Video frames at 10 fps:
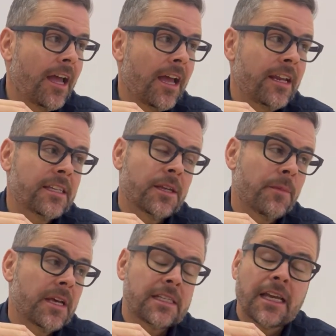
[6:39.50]
It is a
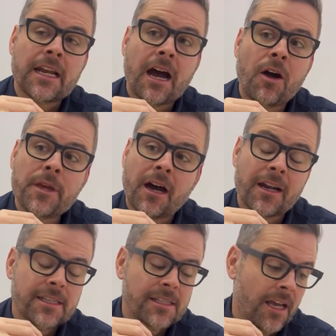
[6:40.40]
miss, and I'll be
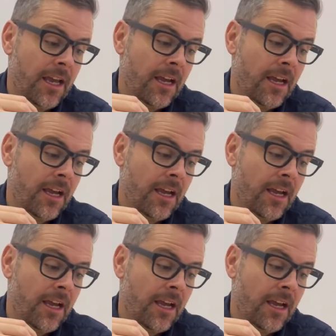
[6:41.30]
honest. Like,